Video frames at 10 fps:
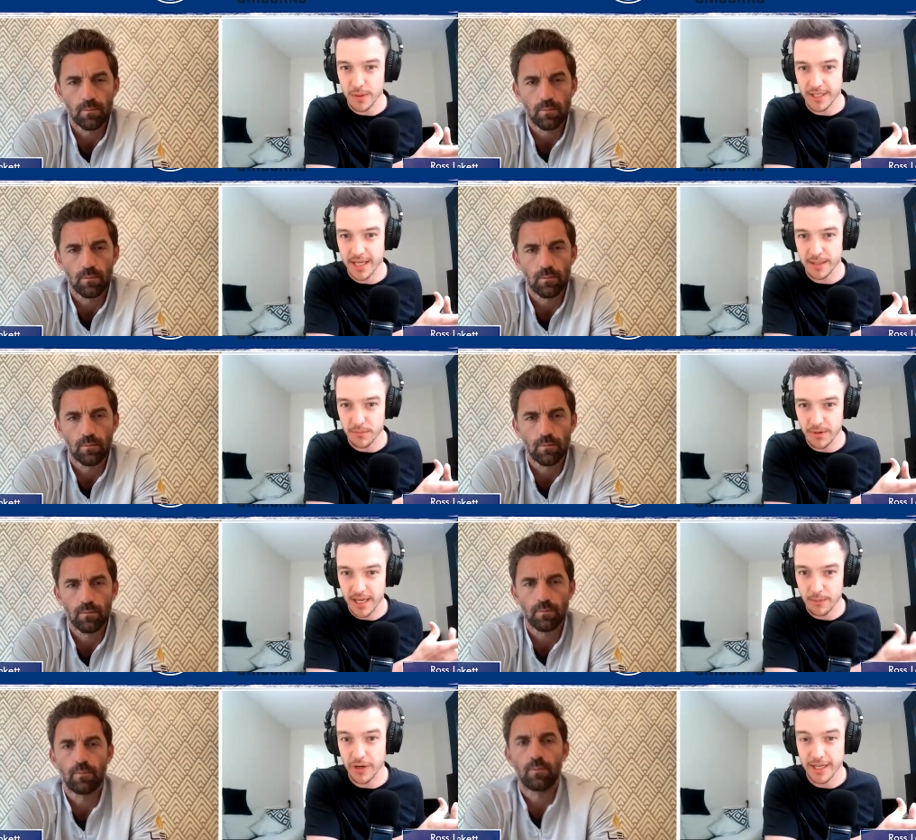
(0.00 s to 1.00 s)
Speaker 1: USA
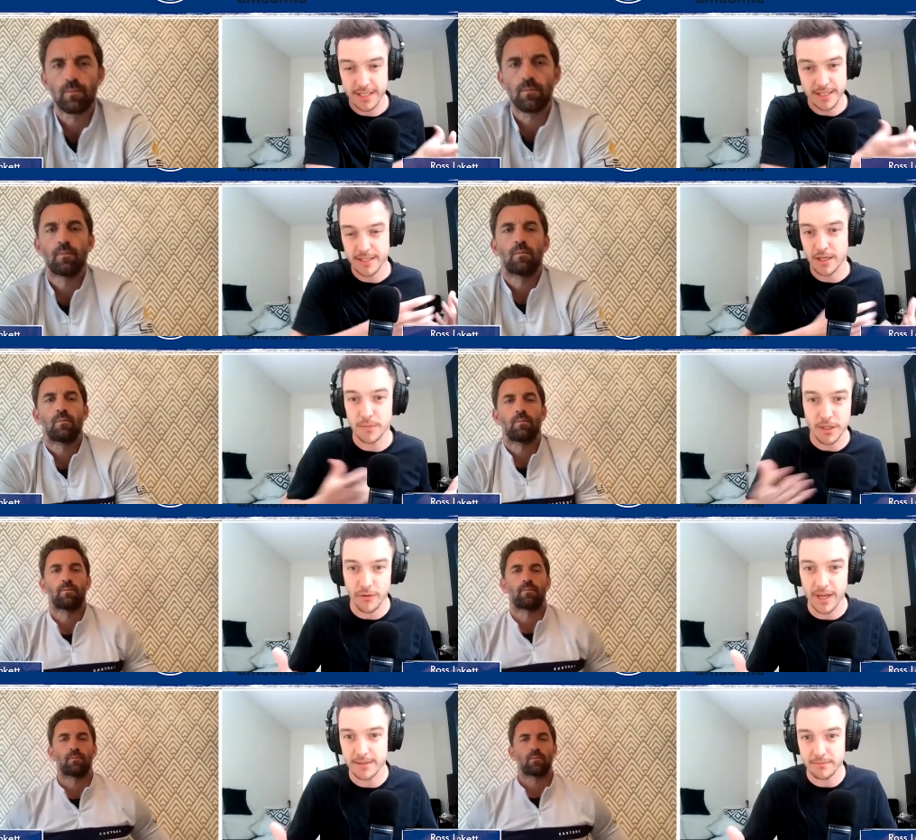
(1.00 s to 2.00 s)
uh, cricketers. So it'd be
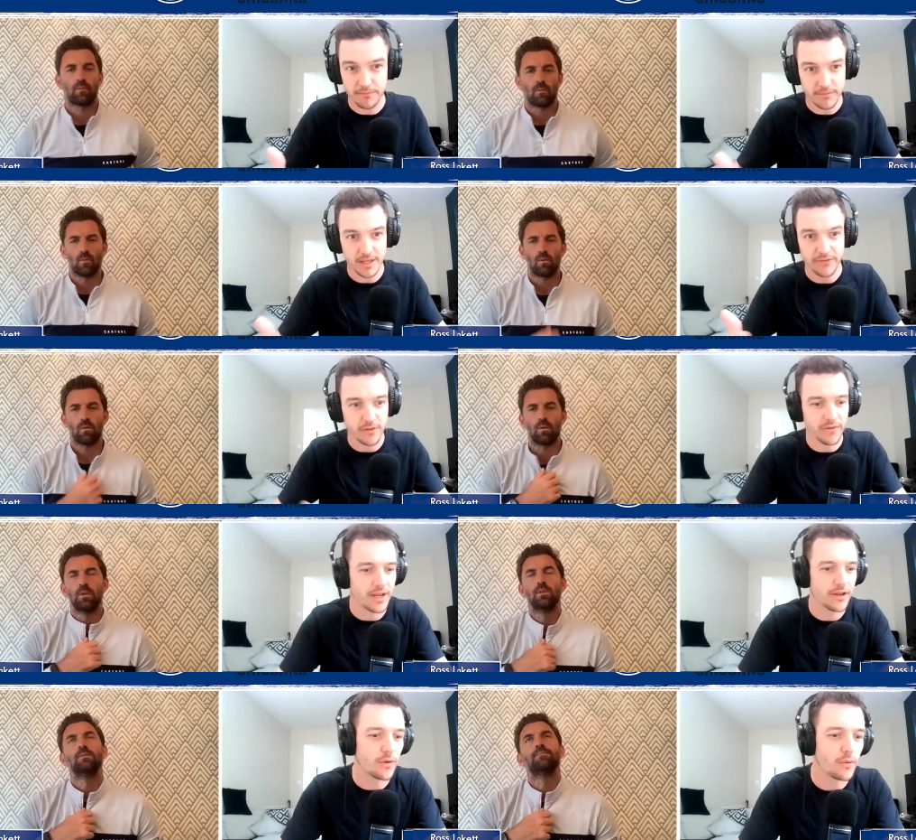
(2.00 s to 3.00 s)
great if you've
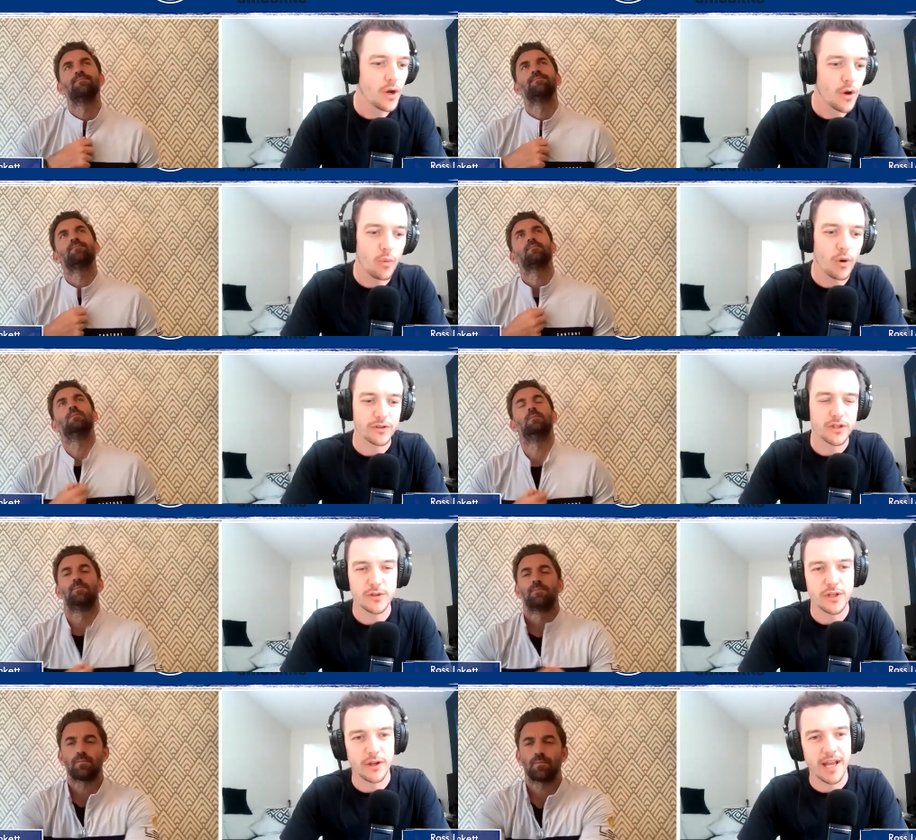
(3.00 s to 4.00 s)
uh, got one or
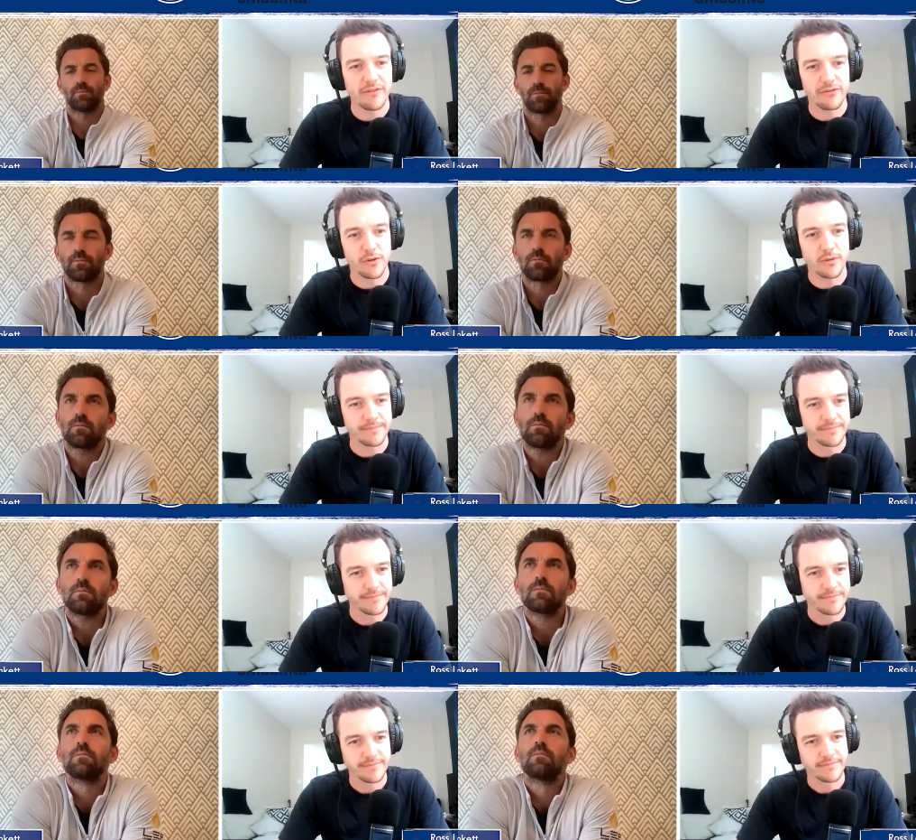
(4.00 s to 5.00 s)
two to look out for.
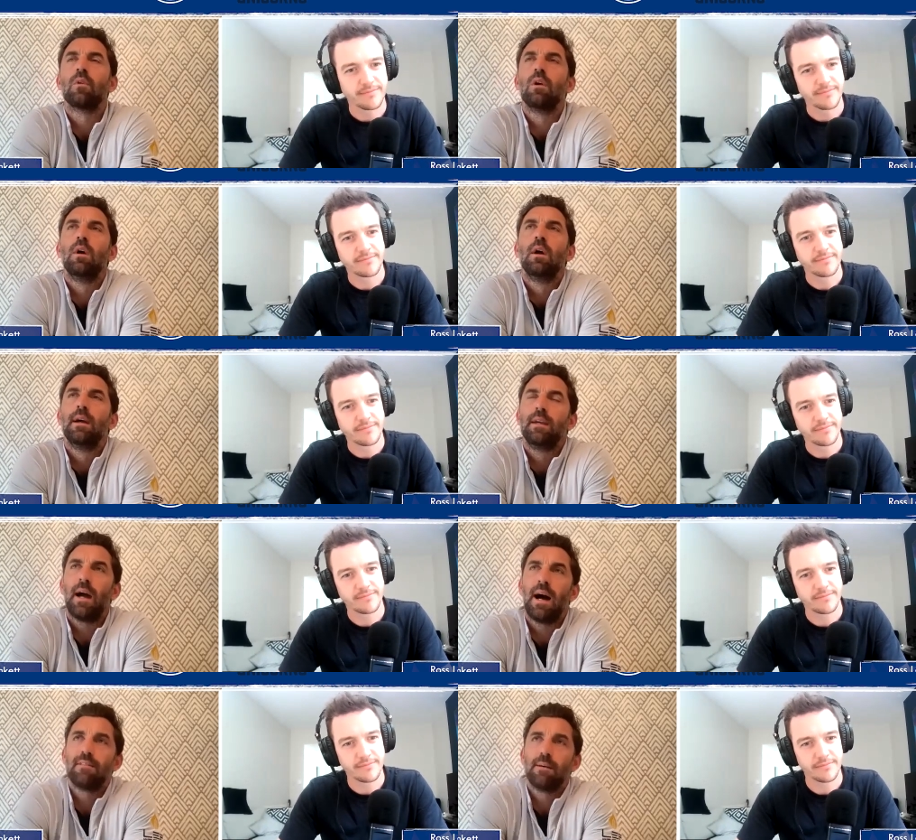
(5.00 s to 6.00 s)
Speaker 2: You
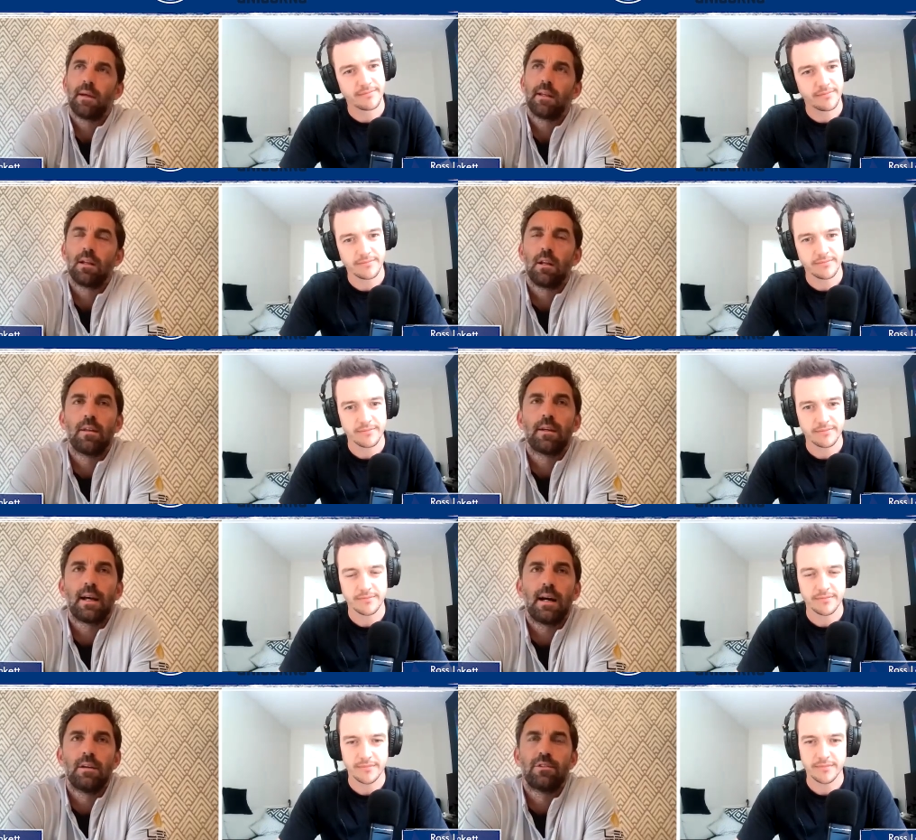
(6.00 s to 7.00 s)
have, I mean, a lot of the
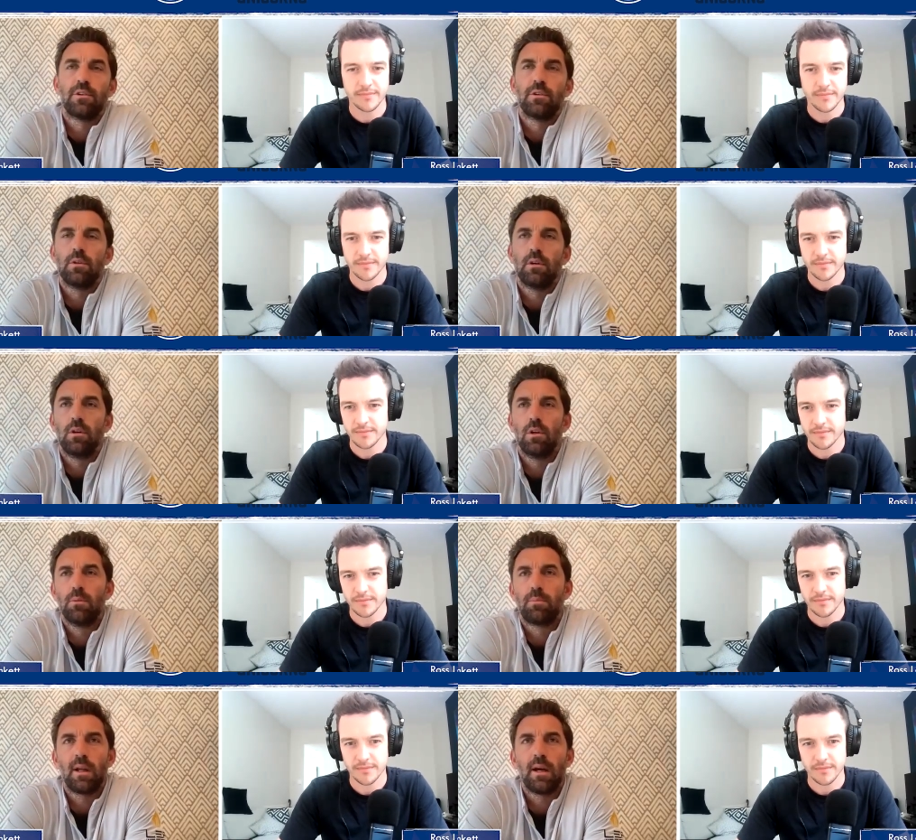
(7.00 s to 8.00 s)
guys who who
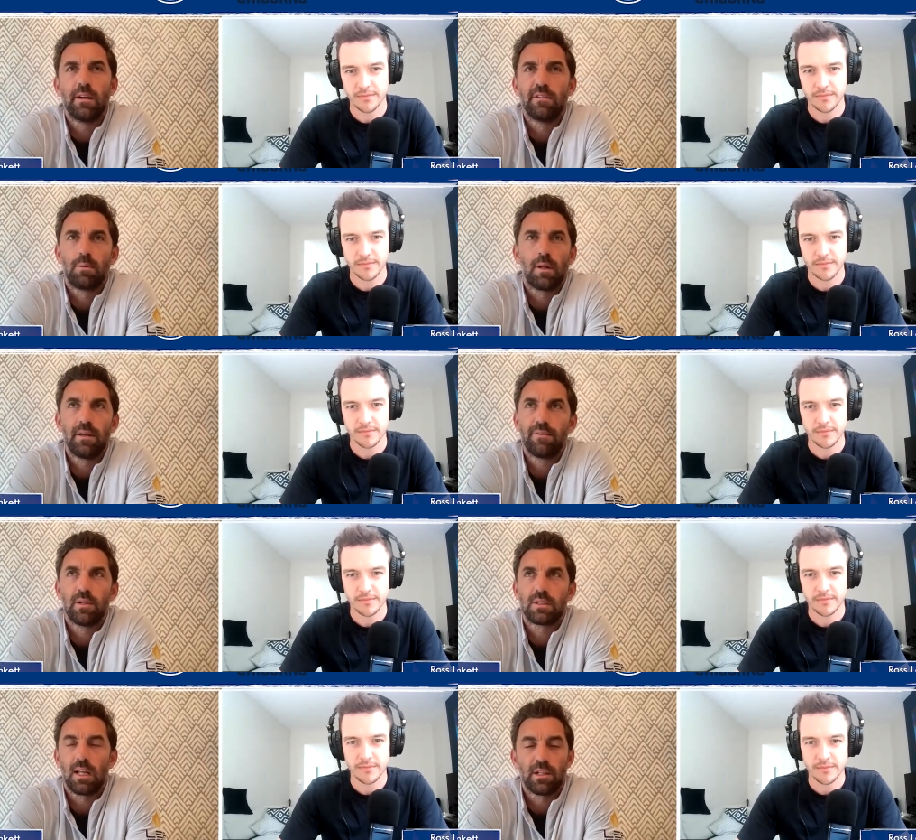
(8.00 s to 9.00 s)
play have played
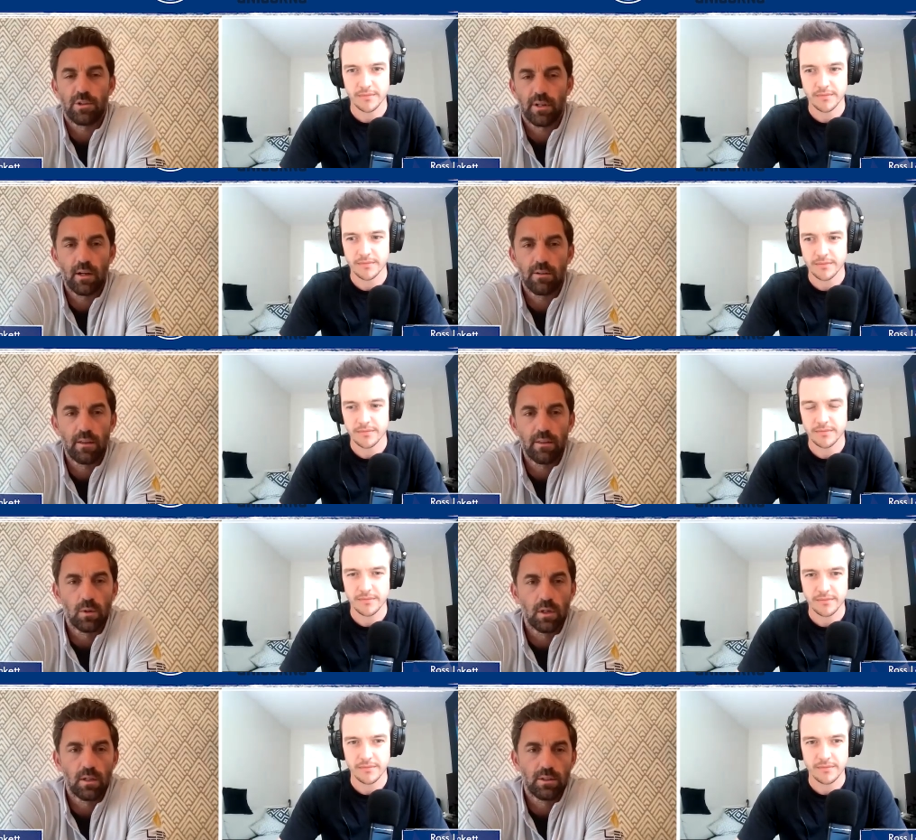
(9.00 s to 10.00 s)
first class cricket around the
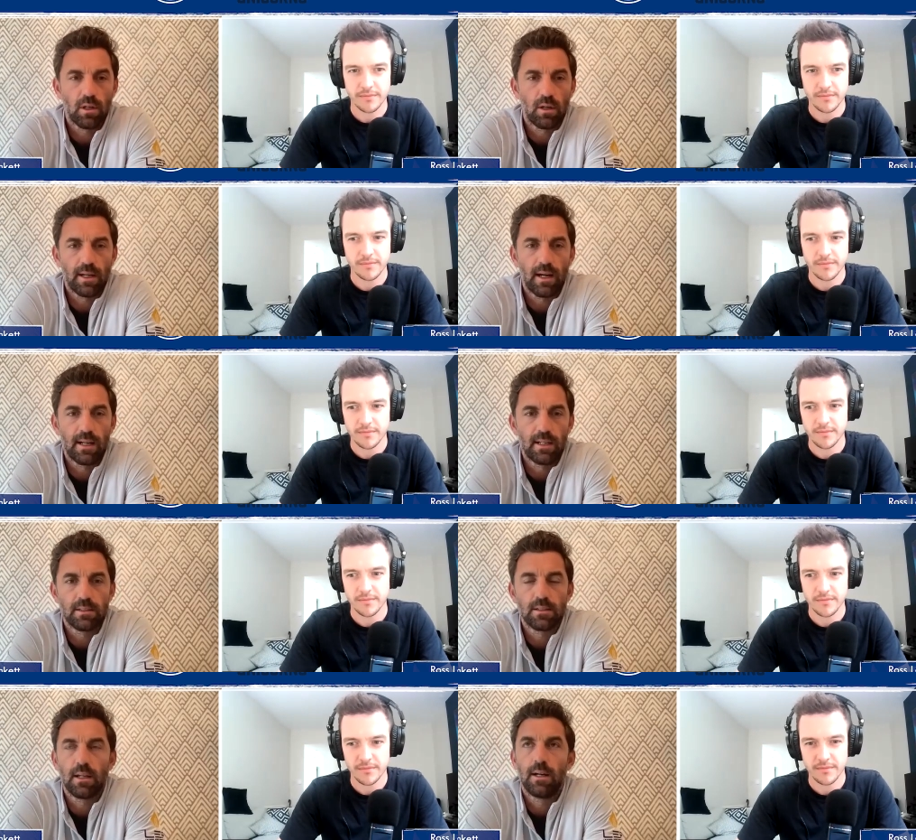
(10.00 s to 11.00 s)
world. You got
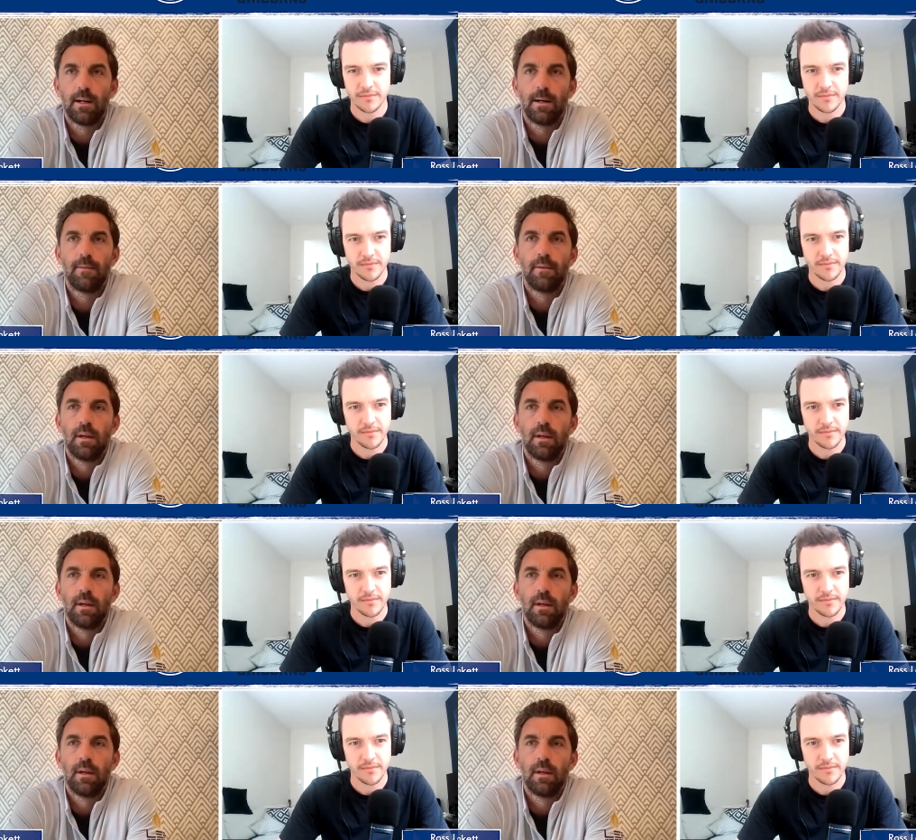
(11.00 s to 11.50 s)
guys, uh,